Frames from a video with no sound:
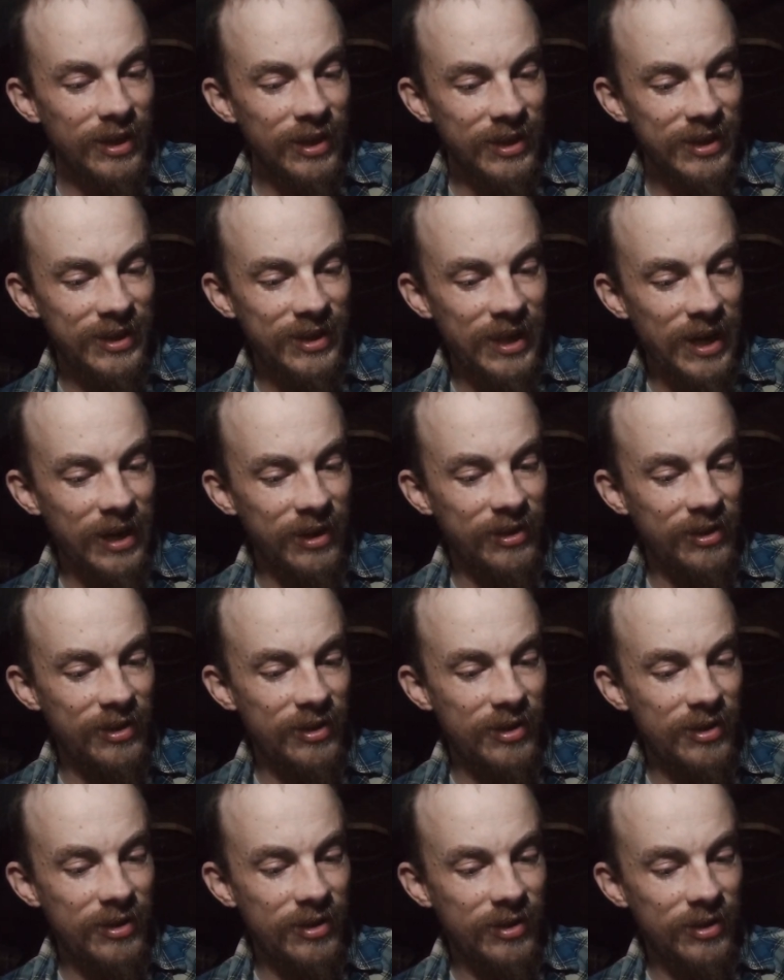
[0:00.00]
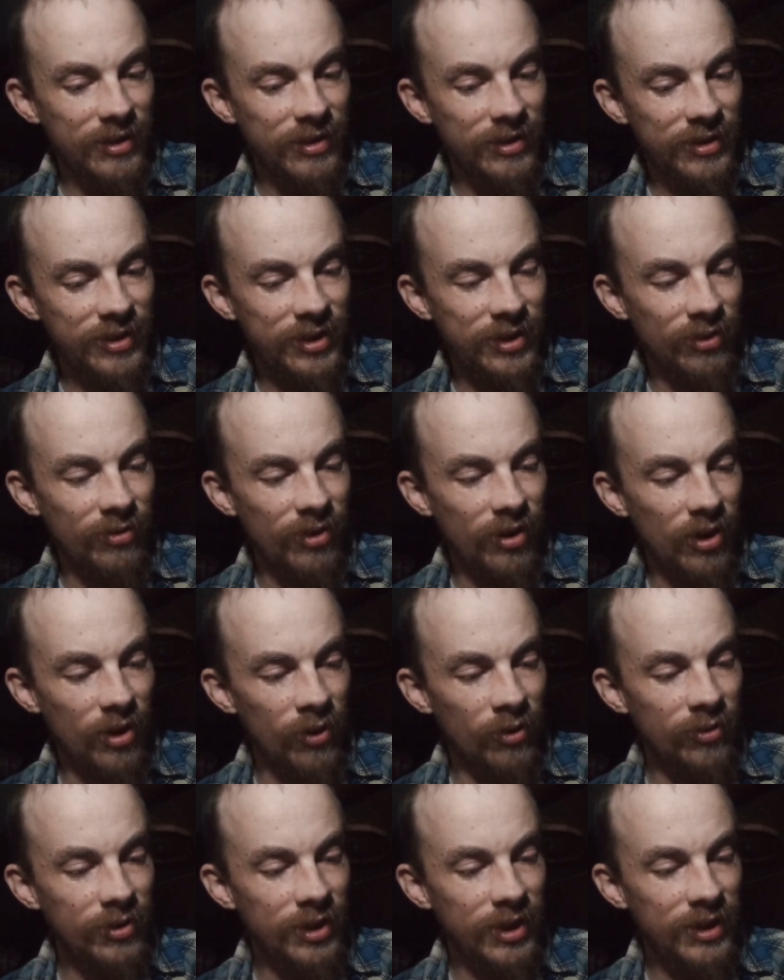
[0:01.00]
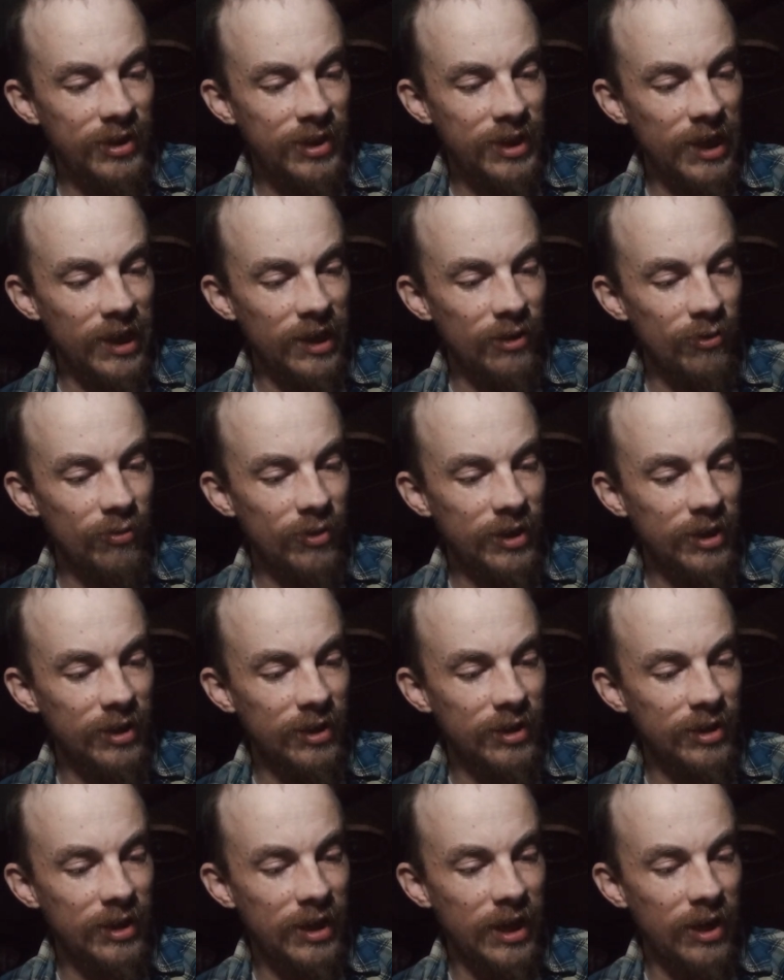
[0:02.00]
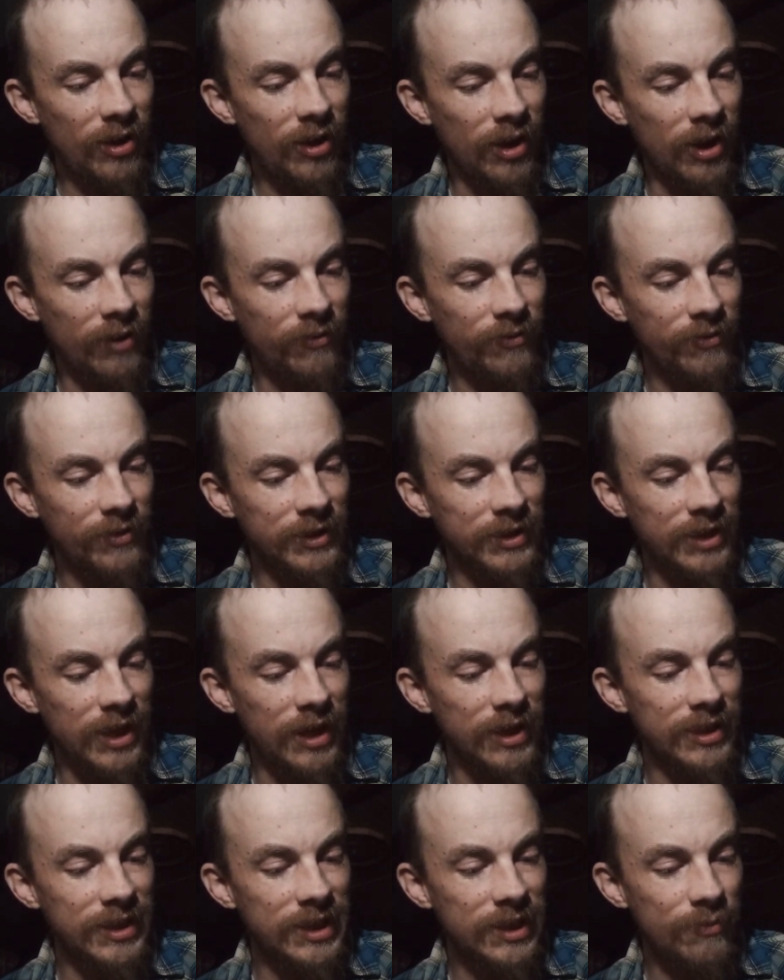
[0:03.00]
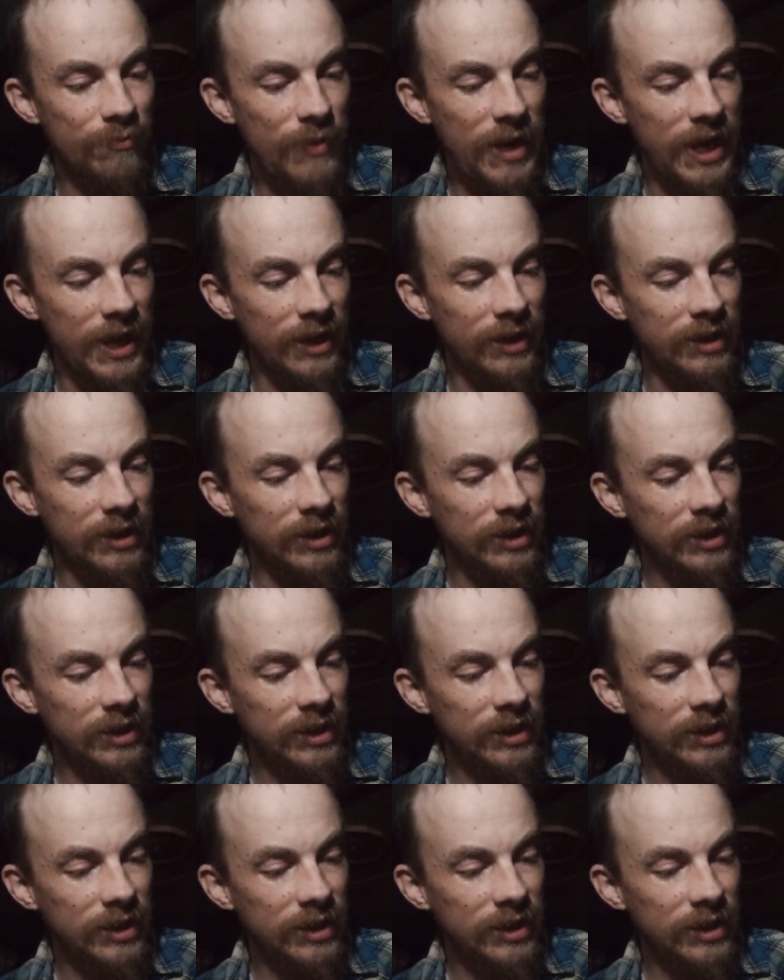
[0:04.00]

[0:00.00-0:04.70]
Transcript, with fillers: It's got so the only thing you can get off is on smack.